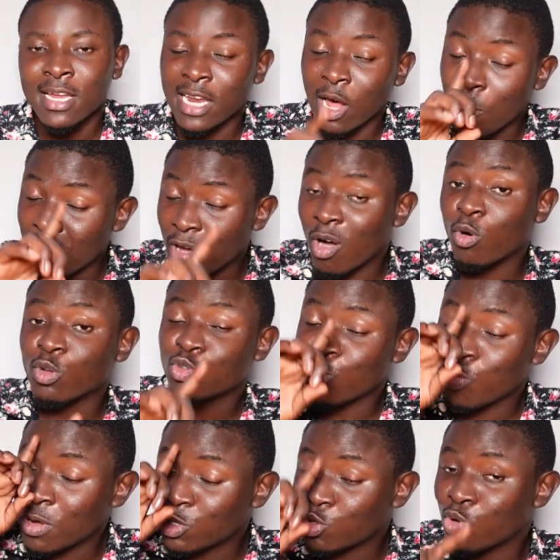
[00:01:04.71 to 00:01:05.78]
Now, because
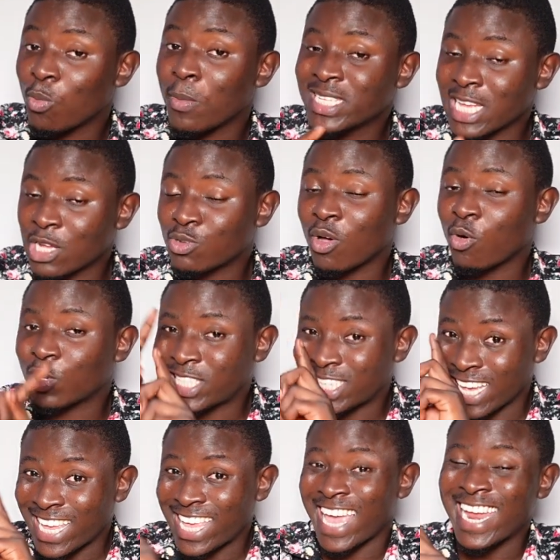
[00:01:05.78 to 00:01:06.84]
over
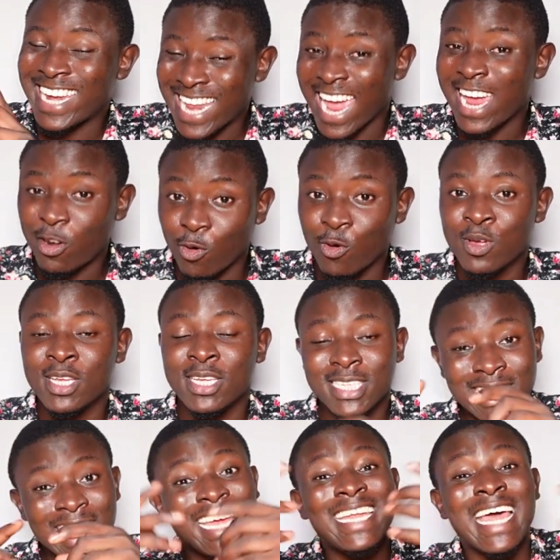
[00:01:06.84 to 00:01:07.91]
check a dino,
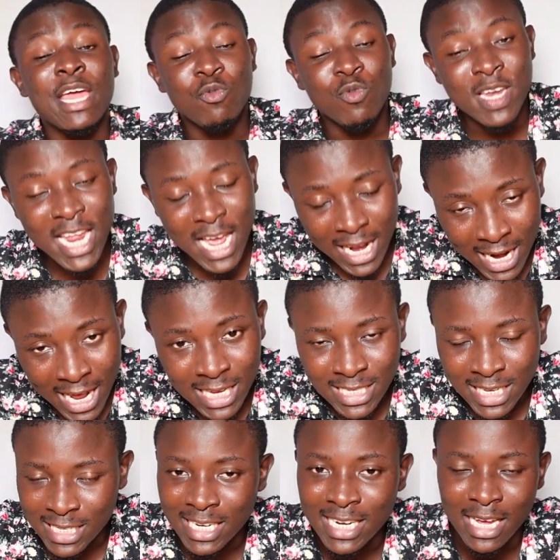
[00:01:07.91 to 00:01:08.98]
say dining me and now
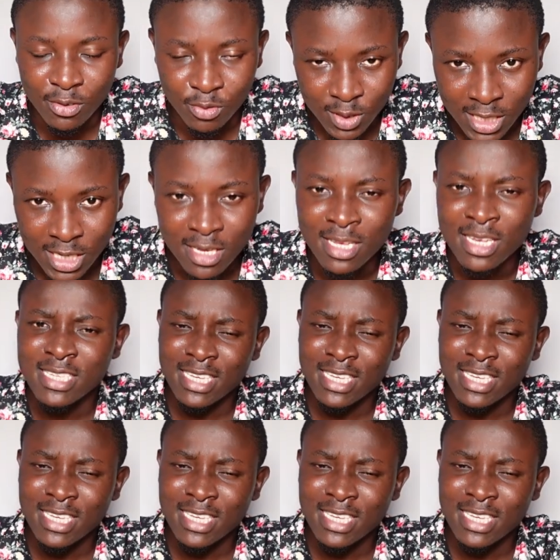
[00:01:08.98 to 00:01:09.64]
say your dining day.